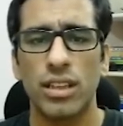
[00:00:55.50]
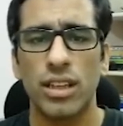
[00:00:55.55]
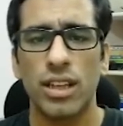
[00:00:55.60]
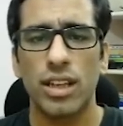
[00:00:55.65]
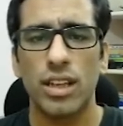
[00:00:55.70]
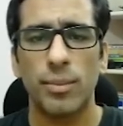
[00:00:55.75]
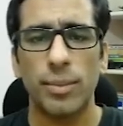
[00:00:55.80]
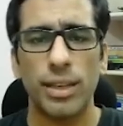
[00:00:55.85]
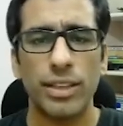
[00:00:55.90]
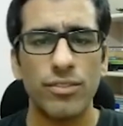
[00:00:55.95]

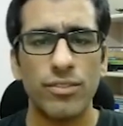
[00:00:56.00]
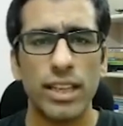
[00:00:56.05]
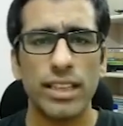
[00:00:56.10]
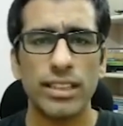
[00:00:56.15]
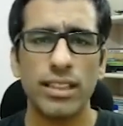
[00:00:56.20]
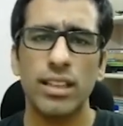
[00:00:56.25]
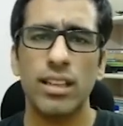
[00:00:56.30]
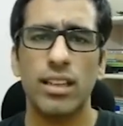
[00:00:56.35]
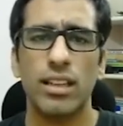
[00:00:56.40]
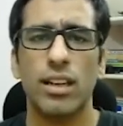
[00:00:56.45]

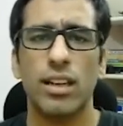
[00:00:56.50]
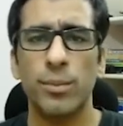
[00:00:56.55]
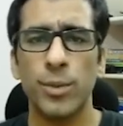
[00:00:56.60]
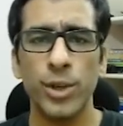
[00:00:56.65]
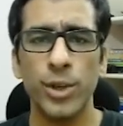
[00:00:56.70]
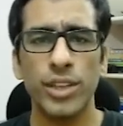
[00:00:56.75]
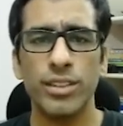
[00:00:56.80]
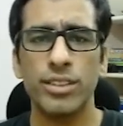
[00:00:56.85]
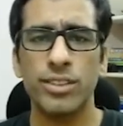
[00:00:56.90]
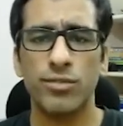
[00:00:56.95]
Meanwhile,
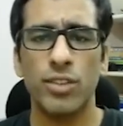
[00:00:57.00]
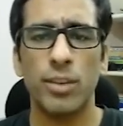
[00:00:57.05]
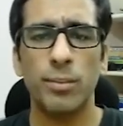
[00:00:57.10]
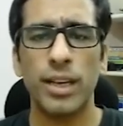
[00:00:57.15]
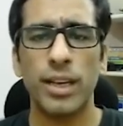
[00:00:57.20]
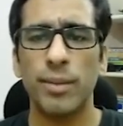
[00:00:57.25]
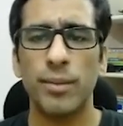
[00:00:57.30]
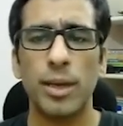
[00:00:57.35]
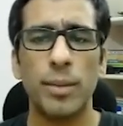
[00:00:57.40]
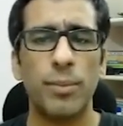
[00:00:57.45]
computers were
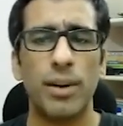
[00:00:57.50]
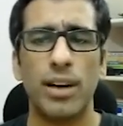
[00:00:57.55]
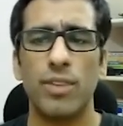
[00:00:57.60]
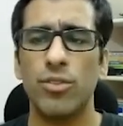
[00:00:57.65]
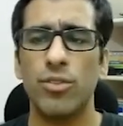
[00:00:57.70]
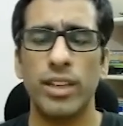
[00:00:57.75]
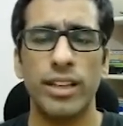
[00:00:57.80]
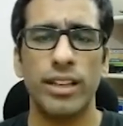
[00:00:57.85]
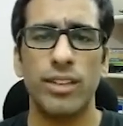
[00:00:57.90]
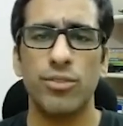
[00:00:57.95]
becoming
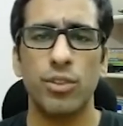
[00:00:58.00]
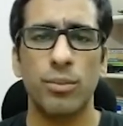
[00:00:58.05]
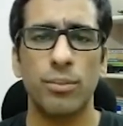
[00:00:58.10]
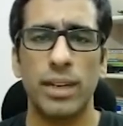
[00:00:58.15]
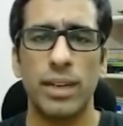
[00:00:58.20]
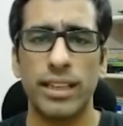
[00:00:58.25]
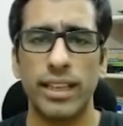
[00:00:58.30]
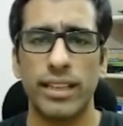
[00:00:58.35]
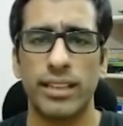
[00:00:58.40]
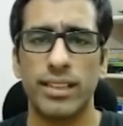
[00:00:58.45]
powerful enough to
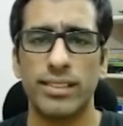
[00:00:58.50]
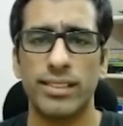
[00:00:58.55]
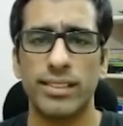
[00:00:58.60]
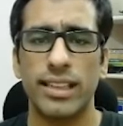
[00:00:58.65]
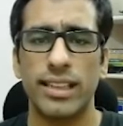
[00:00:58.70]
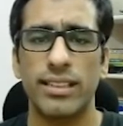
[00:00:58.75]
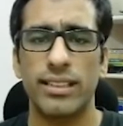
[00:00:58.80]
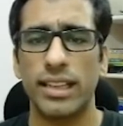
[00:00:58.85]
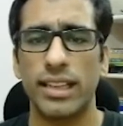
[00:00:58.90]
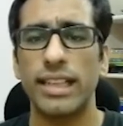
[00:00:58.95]
multitask
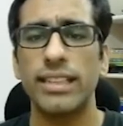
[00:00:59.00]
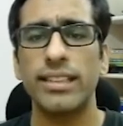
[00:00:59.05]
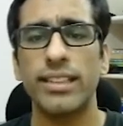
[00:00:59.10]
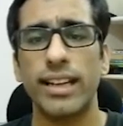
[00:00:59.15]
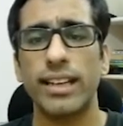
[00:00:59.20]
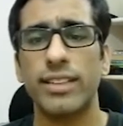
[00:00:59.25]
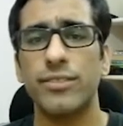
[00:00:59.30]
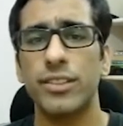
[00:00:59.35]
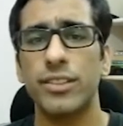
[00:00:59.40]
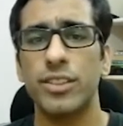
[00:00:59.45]
and
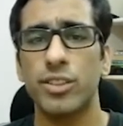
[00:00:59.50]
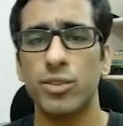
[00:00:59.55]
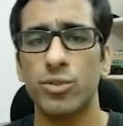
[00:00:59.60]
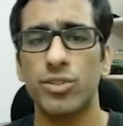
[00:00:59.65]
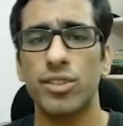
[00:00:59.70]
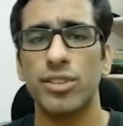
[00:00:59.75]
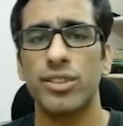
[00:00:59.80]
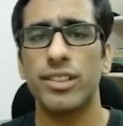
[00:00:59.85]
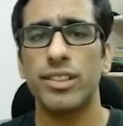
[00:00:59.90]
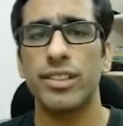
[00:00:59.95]
interact with
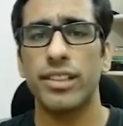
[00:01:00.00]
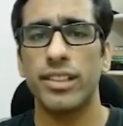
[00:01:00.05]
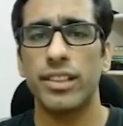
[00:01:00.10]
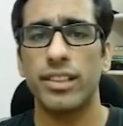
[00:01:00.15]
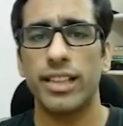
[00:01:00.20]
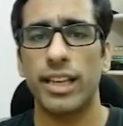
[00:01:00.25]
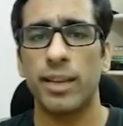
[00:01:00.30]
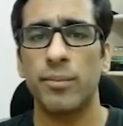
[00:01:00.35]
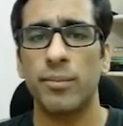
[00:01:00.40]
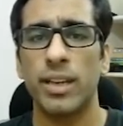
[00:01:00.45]
users in real
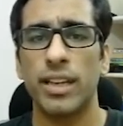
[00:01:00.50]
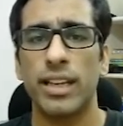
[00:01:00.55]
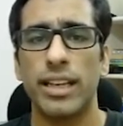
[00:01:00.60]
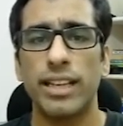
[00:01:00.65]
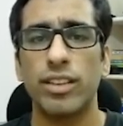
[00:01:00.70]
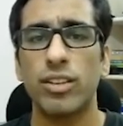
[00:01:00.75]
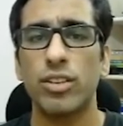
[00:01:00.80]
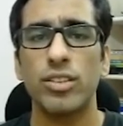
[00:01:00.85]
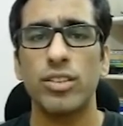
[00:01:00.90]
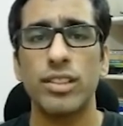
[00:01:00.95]
time,
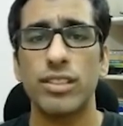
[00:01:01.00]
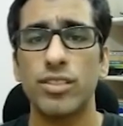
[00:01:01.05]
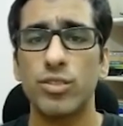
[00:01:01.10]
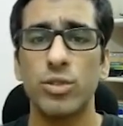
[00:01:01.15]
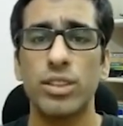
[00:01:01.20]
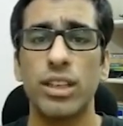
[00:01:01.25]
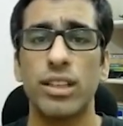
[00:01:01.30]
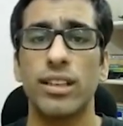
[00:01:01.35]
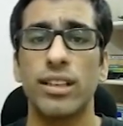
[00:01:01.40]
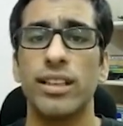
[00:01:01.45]
in contrast to
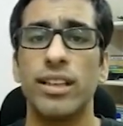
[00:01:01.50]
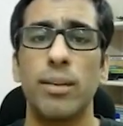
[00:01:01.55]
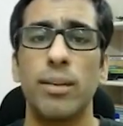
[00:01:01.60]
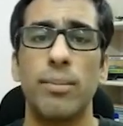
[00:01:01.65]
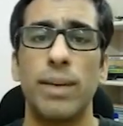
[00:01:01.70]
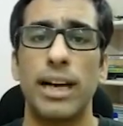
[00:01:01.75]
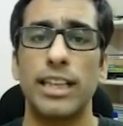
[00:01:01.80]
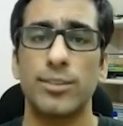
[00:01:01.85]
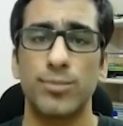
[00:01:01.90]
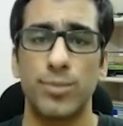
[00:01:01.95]
the earlier
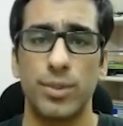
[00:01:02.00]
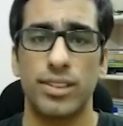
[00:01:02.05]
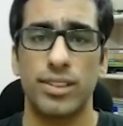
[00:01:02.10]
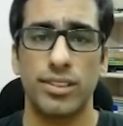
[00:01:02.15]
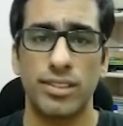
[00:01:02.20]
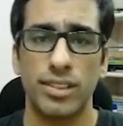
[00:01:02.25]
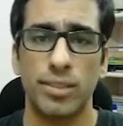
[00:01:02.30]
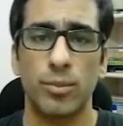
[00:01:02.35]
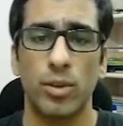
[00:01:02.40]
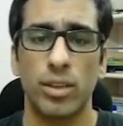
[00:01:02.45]
batch
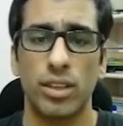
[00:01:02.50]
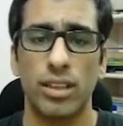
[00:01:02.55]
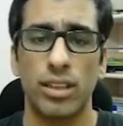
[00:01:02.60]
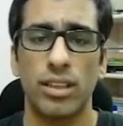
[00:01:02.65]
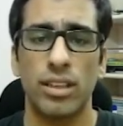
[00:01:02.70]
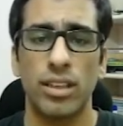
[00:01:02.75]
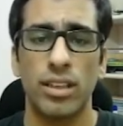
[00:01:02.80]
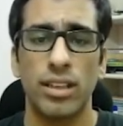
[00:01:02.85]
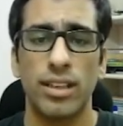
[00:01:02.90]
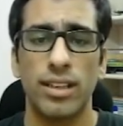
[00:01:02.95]
processing model.
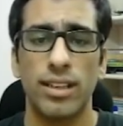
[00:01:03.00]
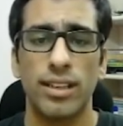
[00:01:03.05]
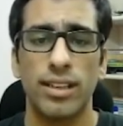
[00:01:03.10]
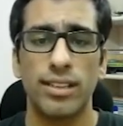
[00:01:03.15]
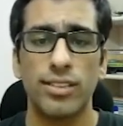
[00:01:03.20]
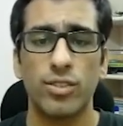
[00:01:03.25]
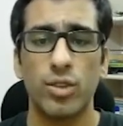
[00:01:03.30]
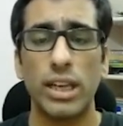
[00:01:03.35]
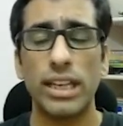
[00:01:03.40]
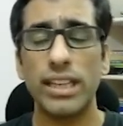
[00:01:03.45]

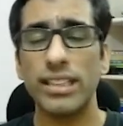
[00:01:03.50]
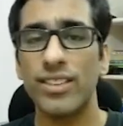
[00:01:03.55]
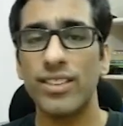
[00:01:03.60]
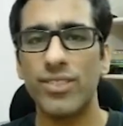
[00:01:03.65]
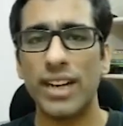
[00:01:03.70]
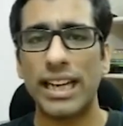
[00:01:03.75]
So another fine